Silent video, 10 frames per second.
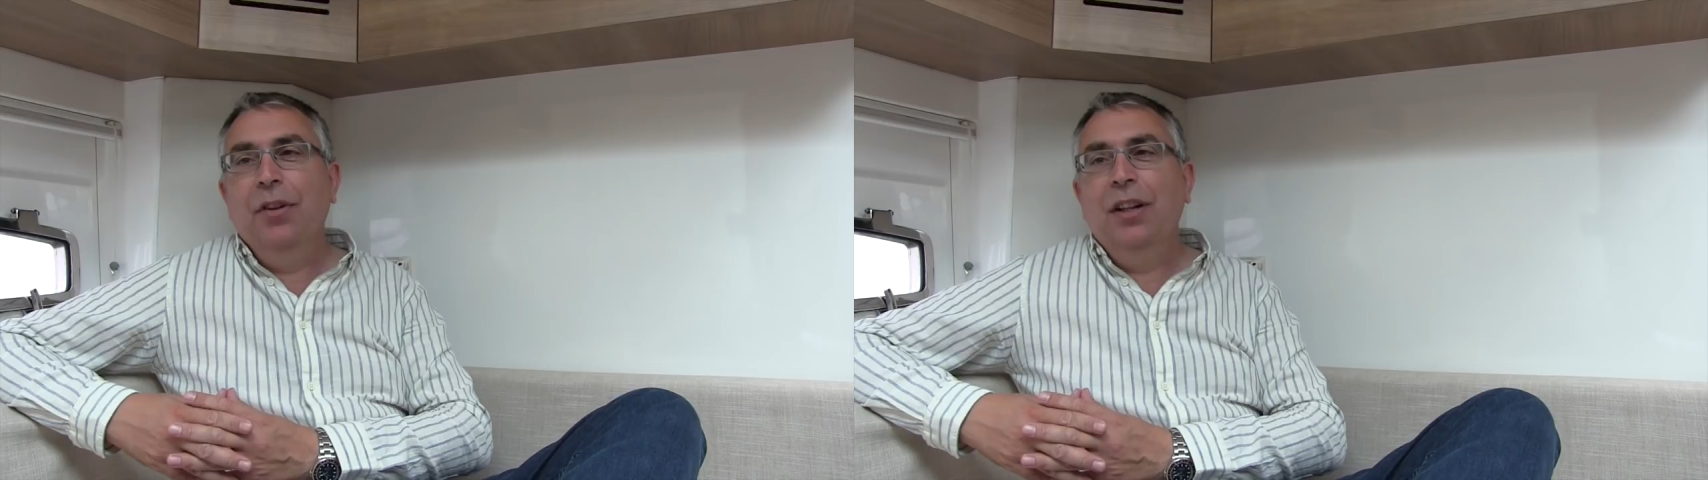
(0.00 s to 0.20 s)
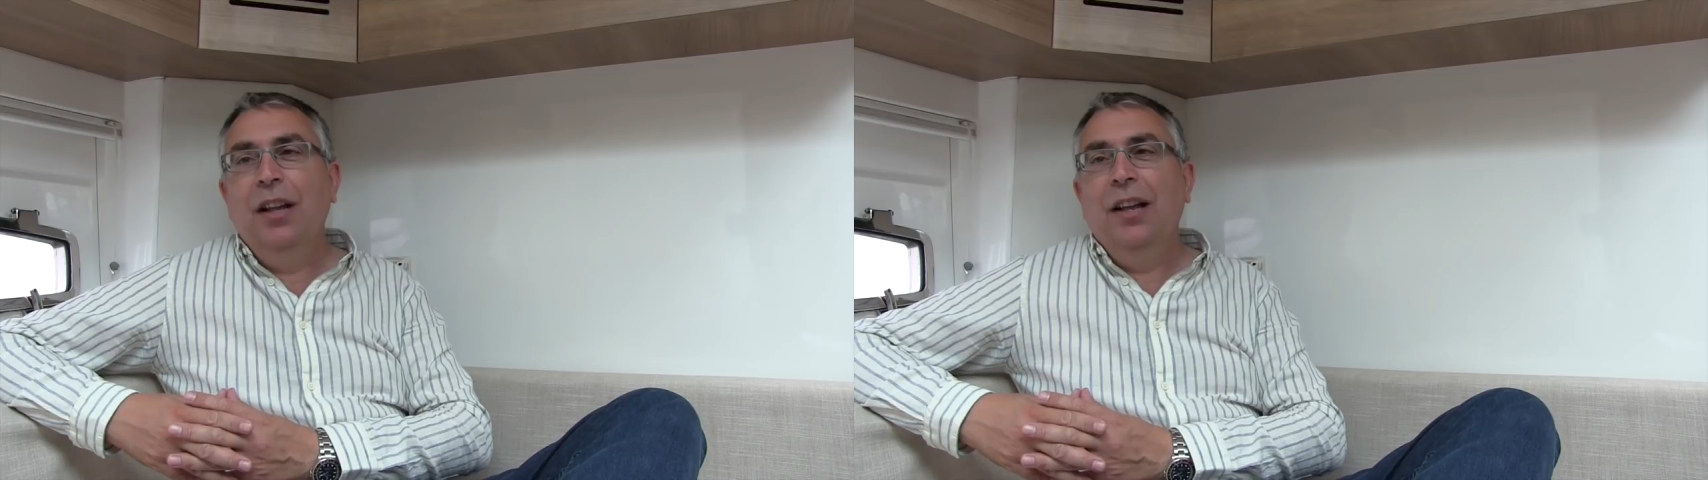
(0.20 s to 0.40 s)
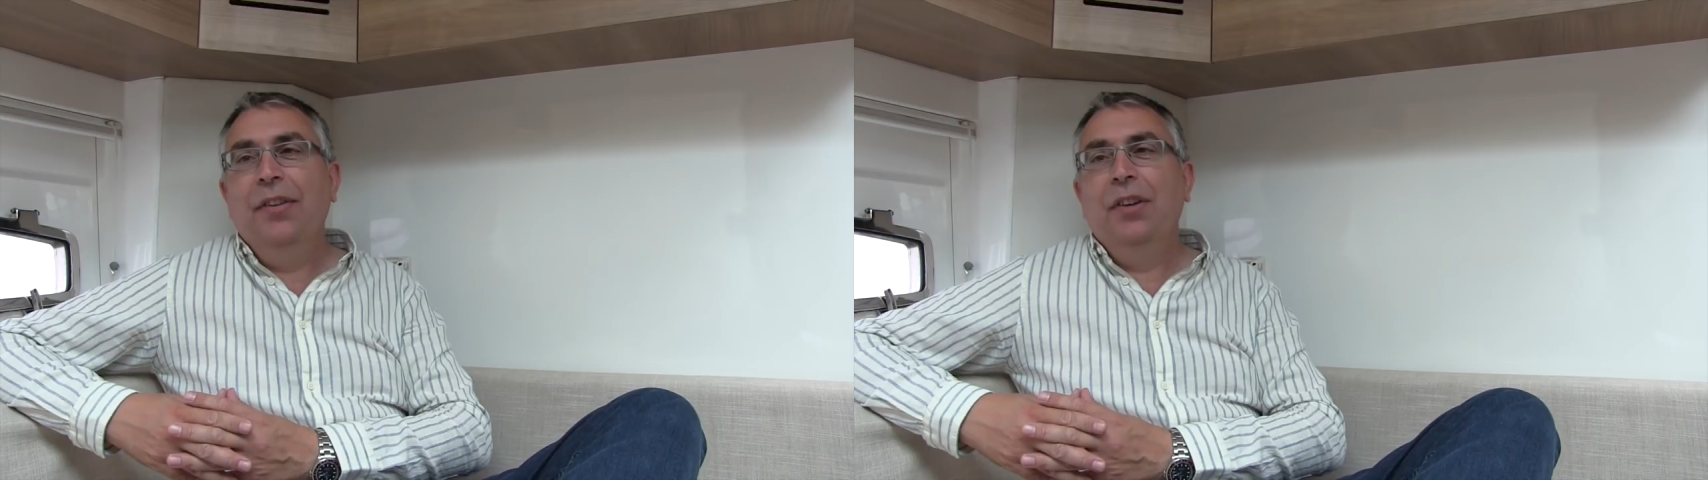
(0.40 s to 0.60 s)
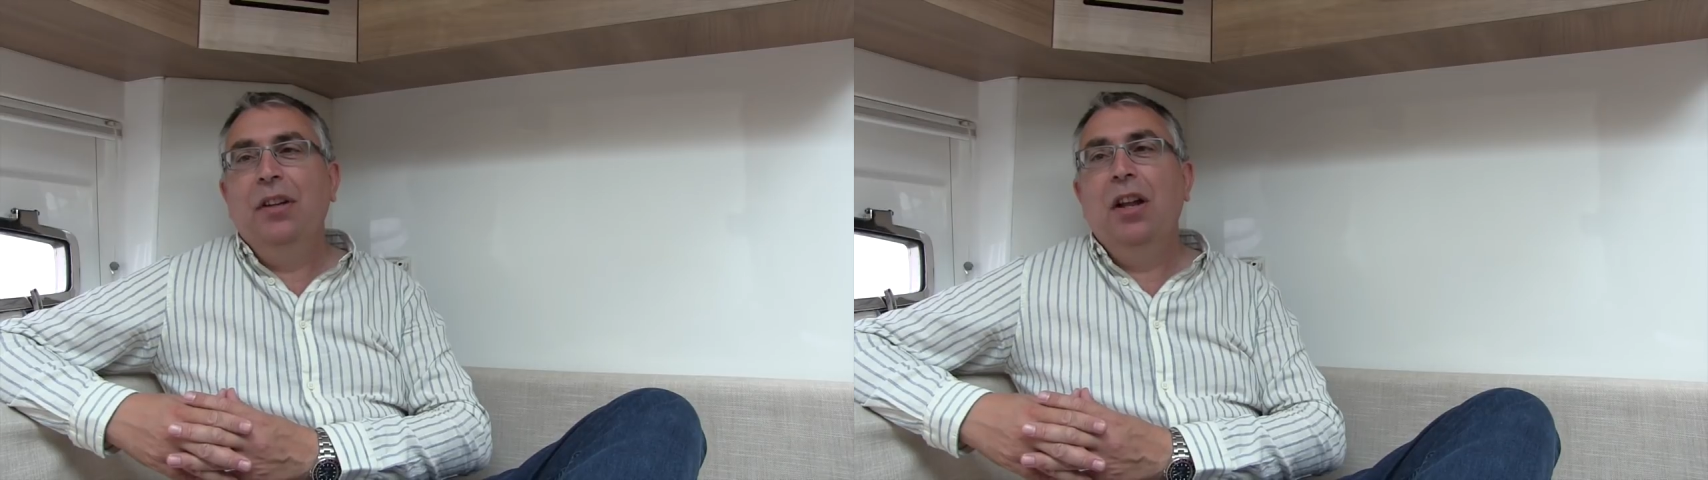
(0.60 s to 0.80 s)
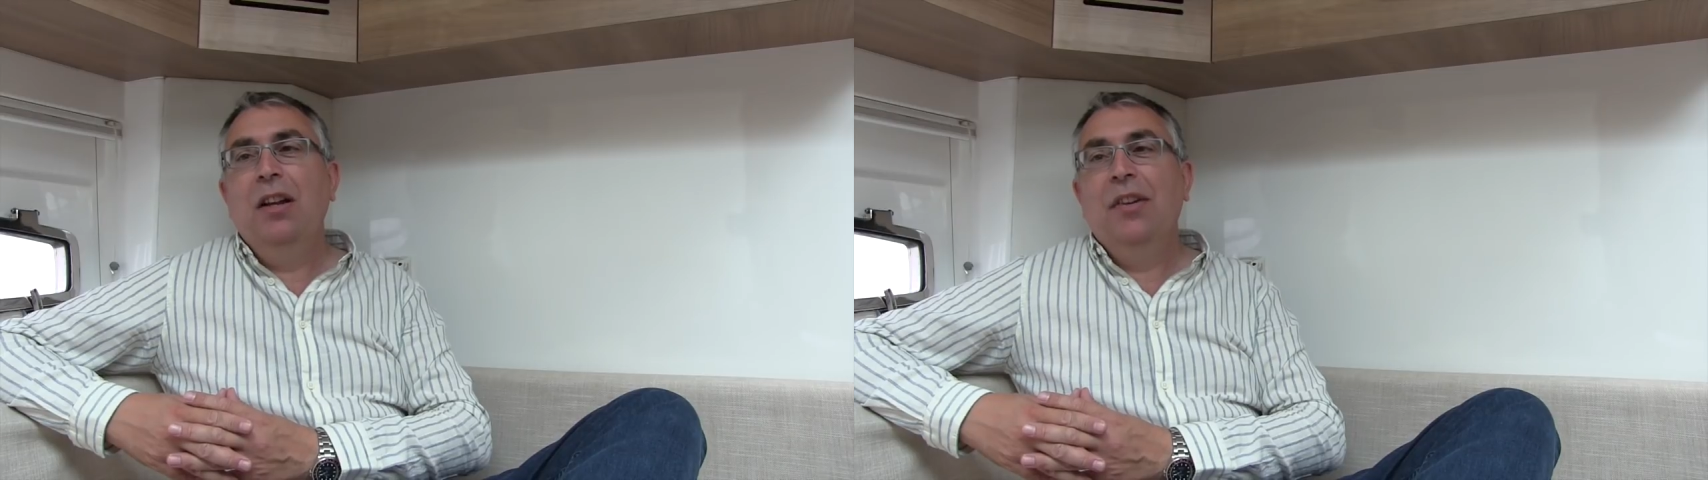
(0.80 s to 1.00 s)
on the lights, so
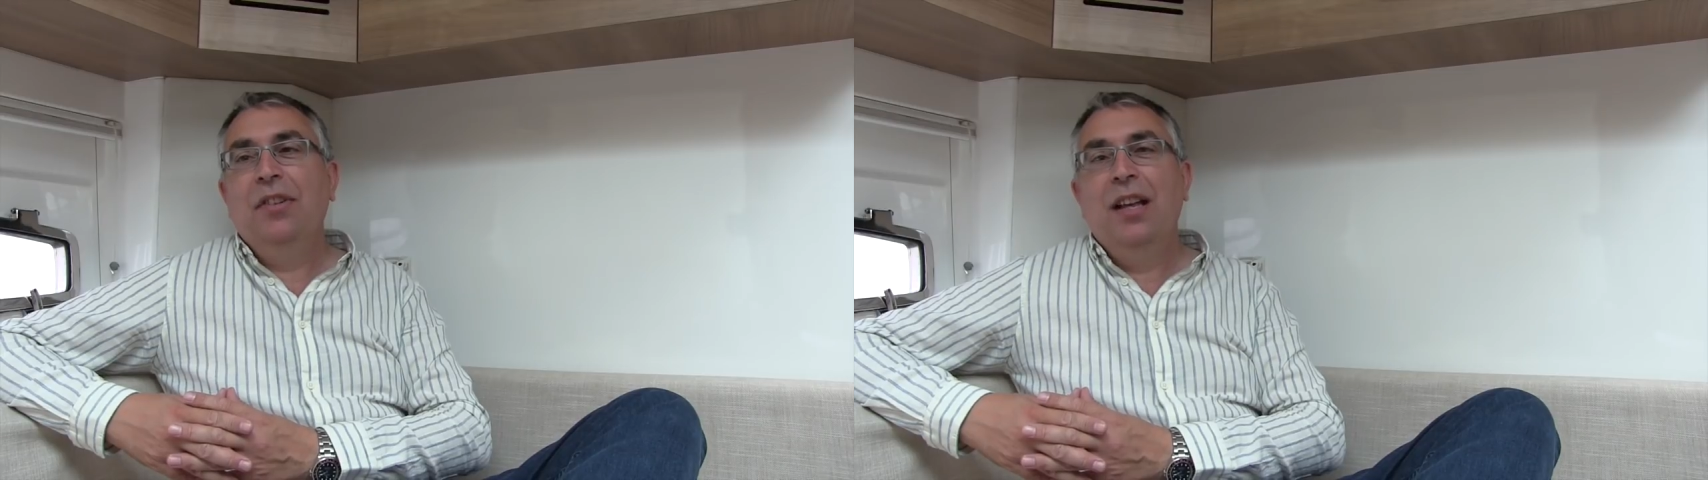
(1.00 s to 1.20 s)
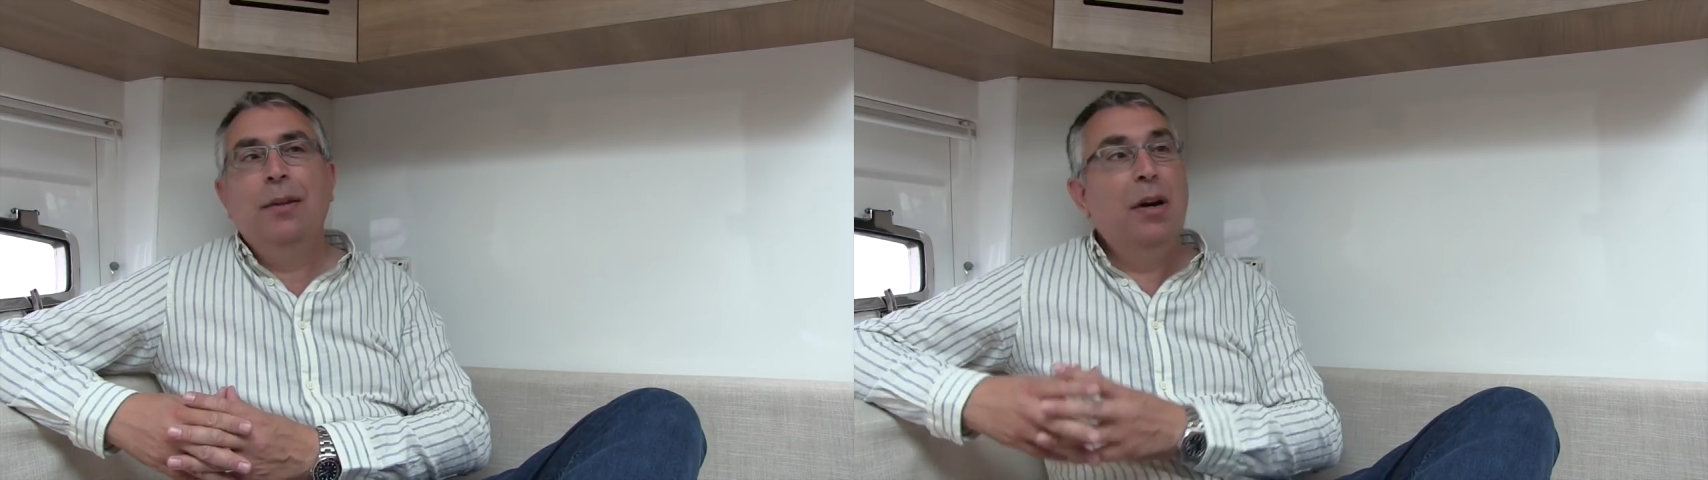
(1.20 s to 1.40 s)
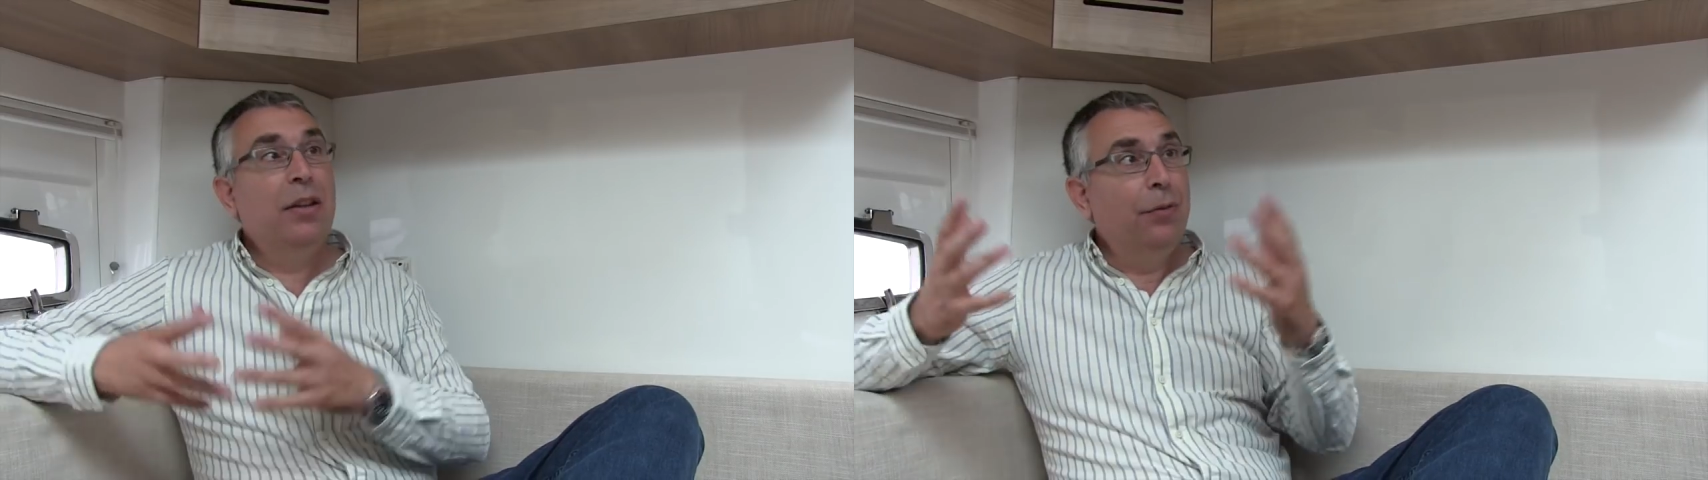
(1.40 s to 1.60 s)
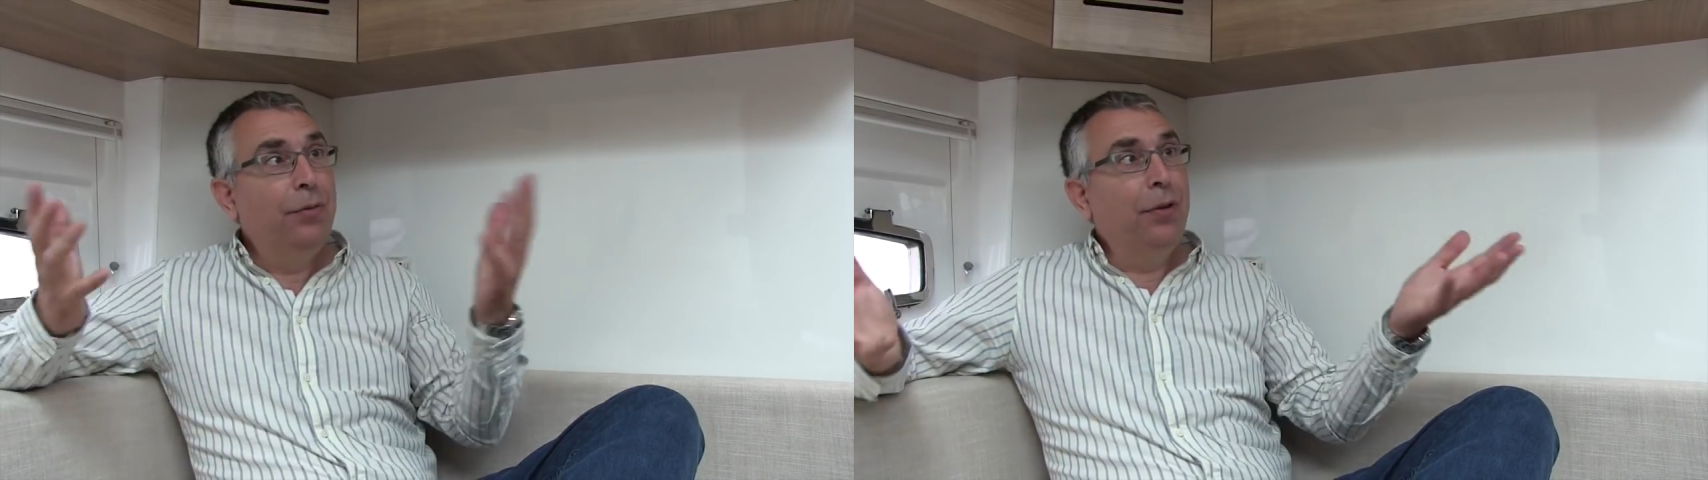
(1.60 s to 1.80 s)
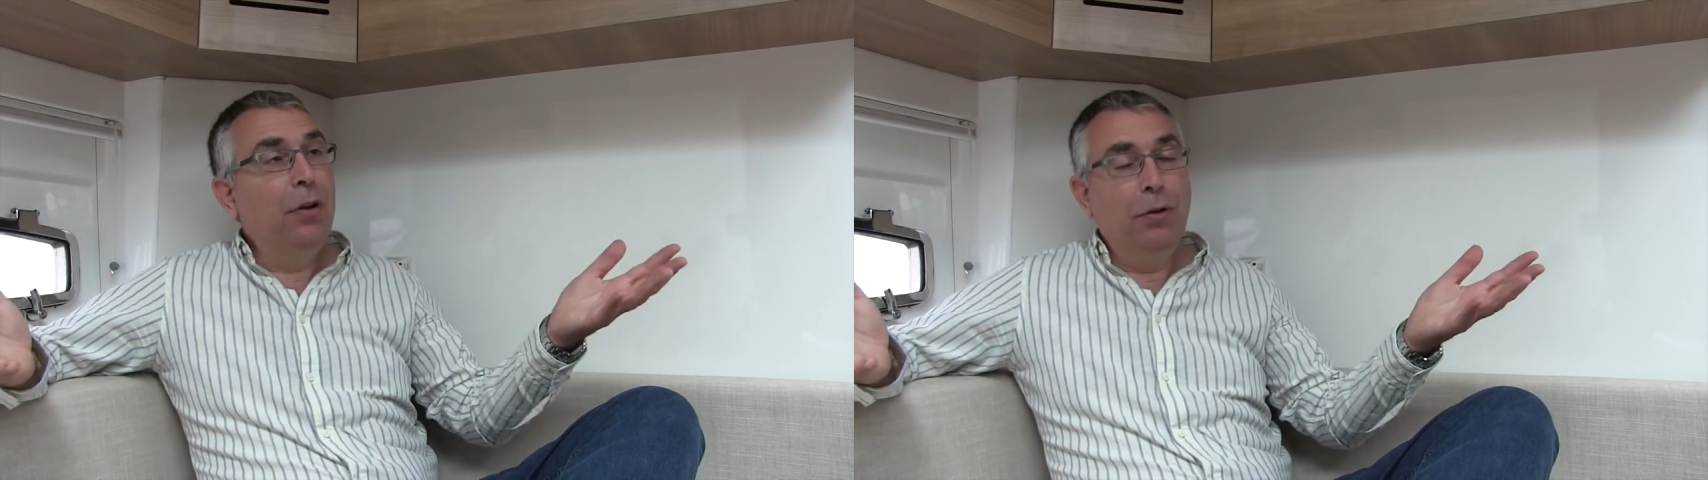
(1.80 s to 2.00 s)
you don't have to have them either
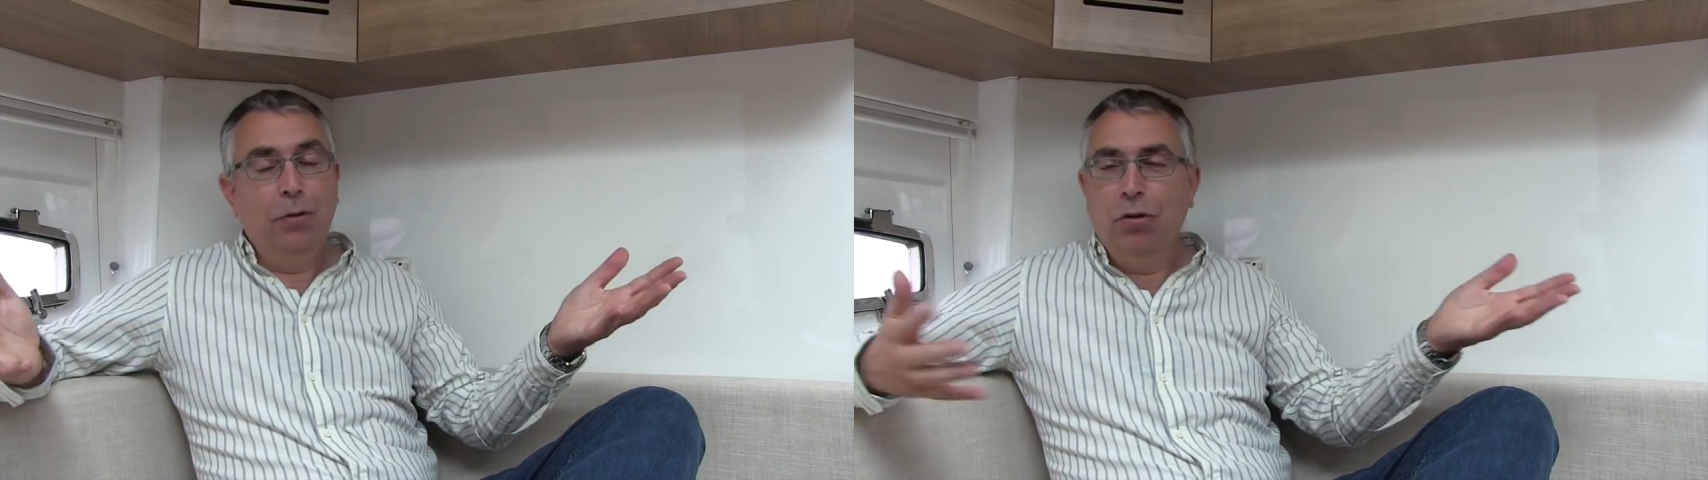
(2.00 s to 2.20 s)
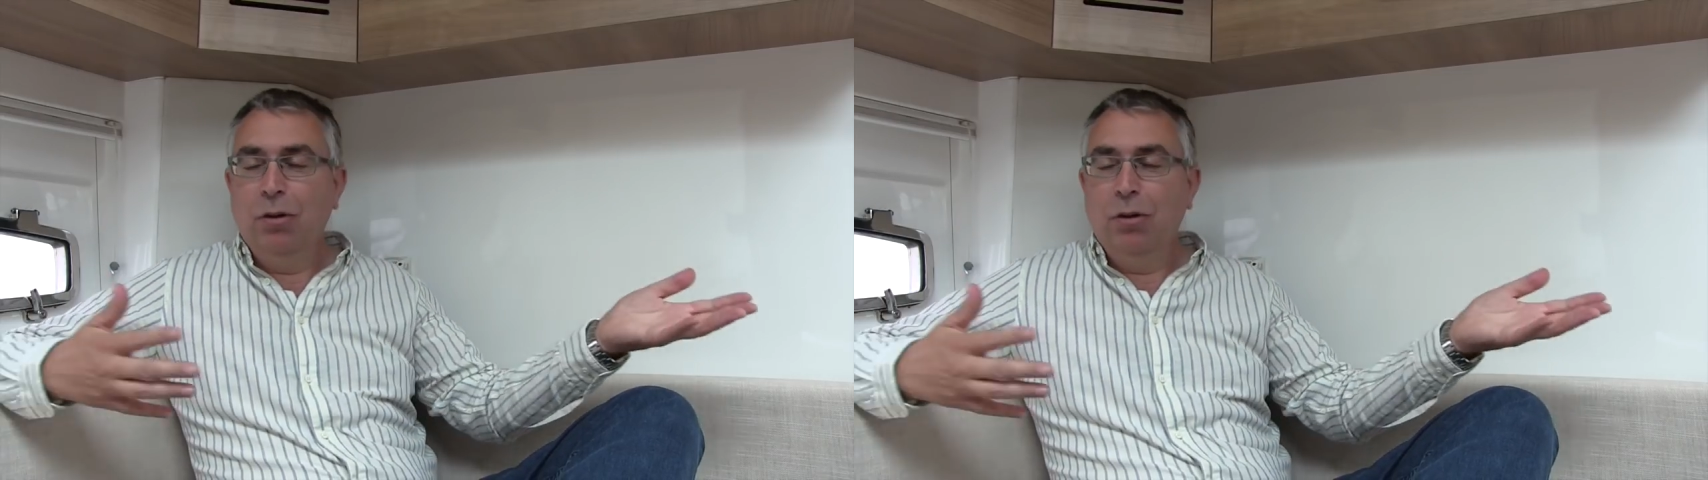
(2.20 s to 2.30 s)
full on or